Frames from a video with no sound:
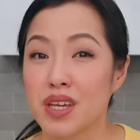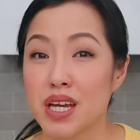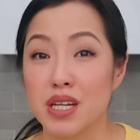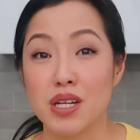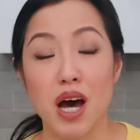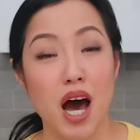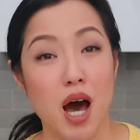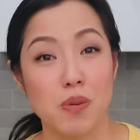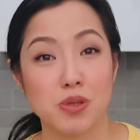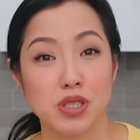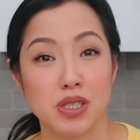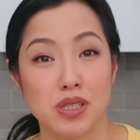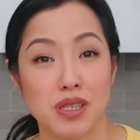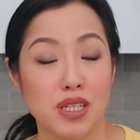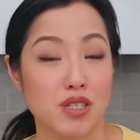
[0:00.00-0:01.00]
an
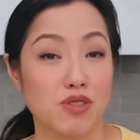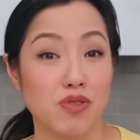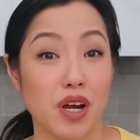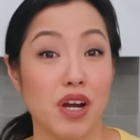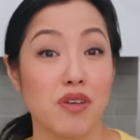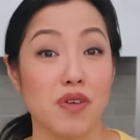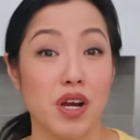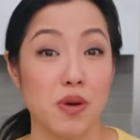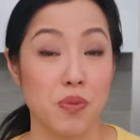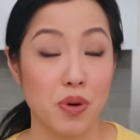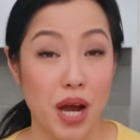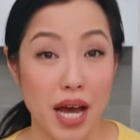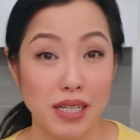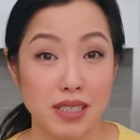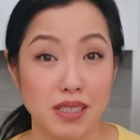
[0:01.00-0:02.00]
option that's very, very
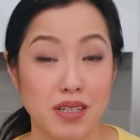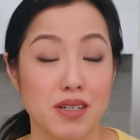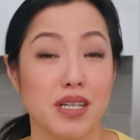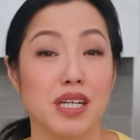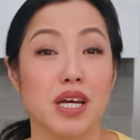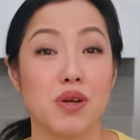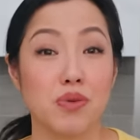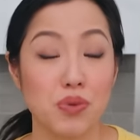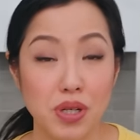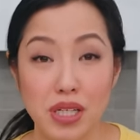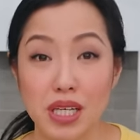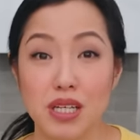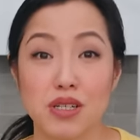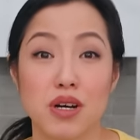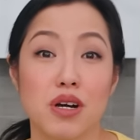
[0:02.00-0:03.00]
practical. And I
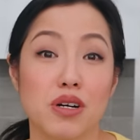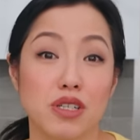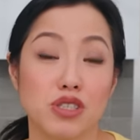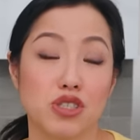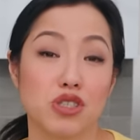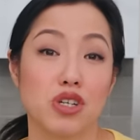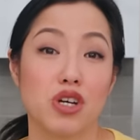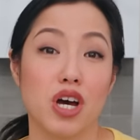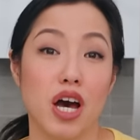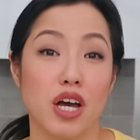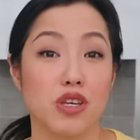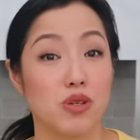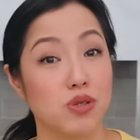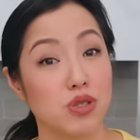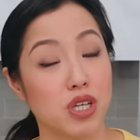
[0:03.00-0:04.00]
really encourage
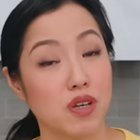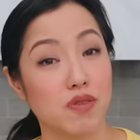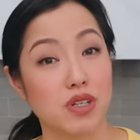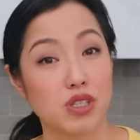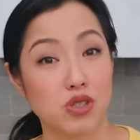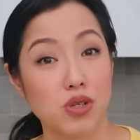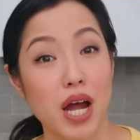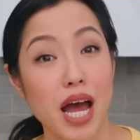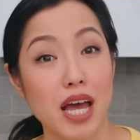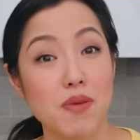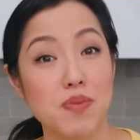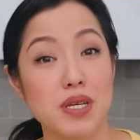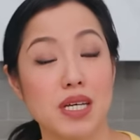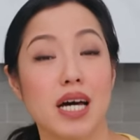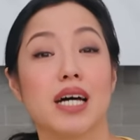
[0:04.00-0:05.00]
you to give it a try
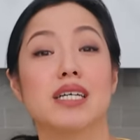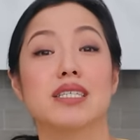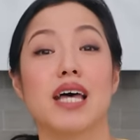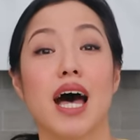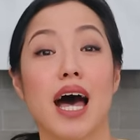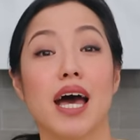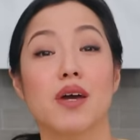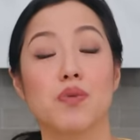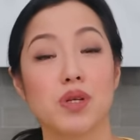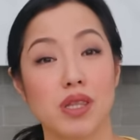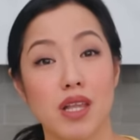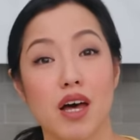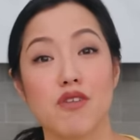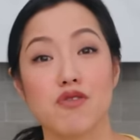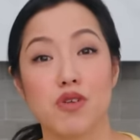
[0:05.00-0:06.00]
because I would
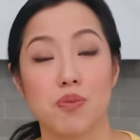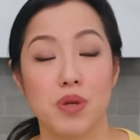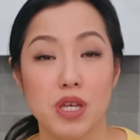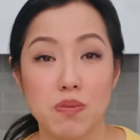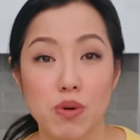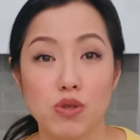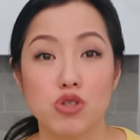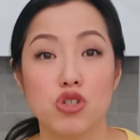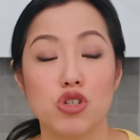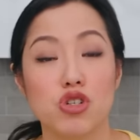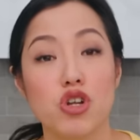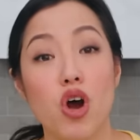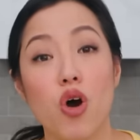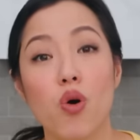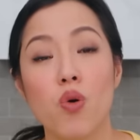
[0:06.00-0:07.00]
love for people to
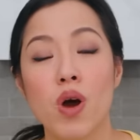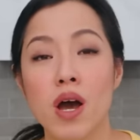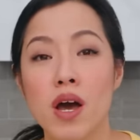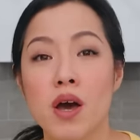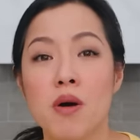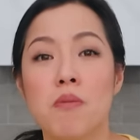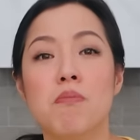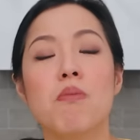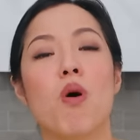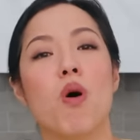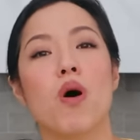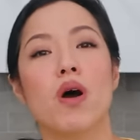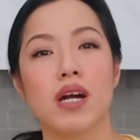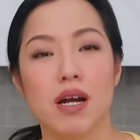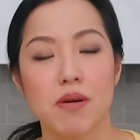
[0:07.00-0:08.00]
know
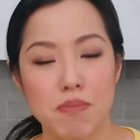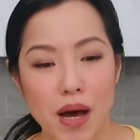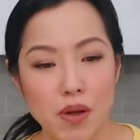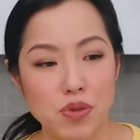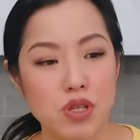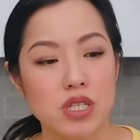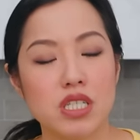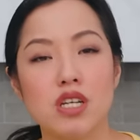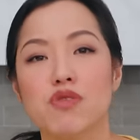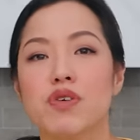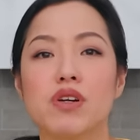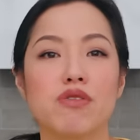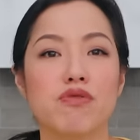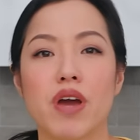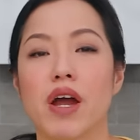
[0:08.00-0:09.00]
more about the
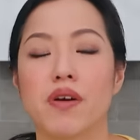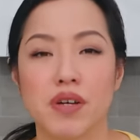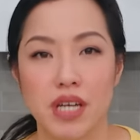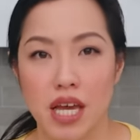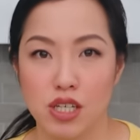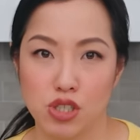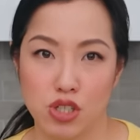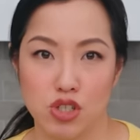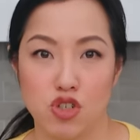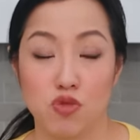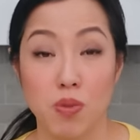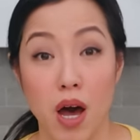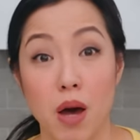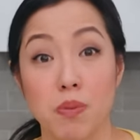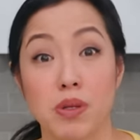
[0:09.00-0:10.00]
different variations of
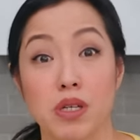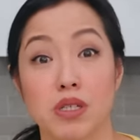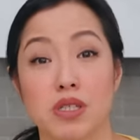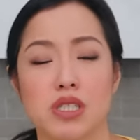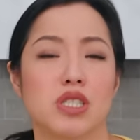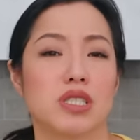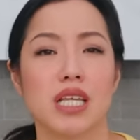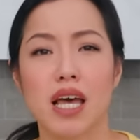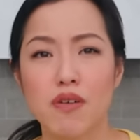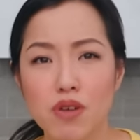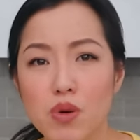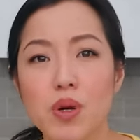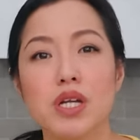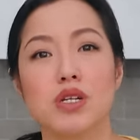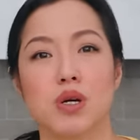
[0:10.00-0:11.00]
popular dishes.
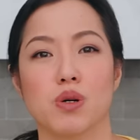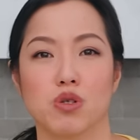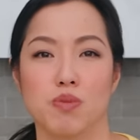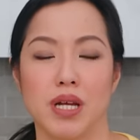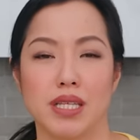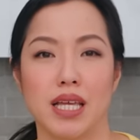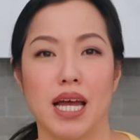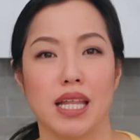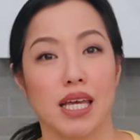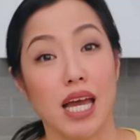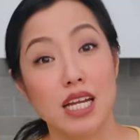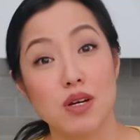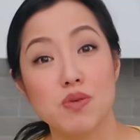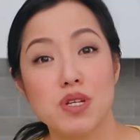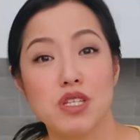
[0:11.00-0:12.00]
Everyone knows pad thai, like
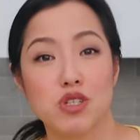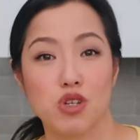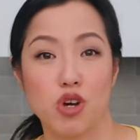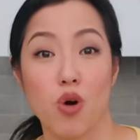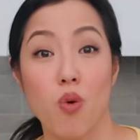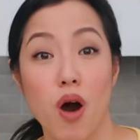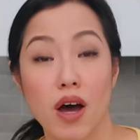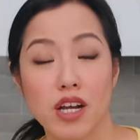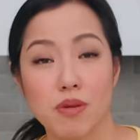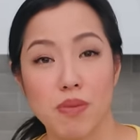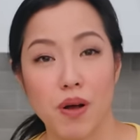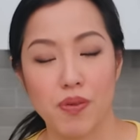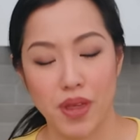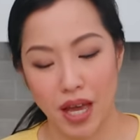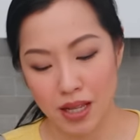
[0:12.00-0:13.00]
I don't need to go on
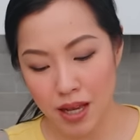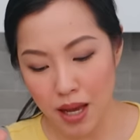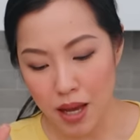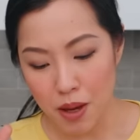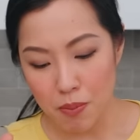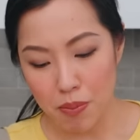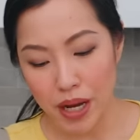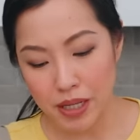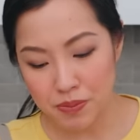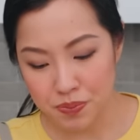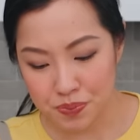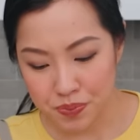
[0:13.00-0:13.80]
about that. But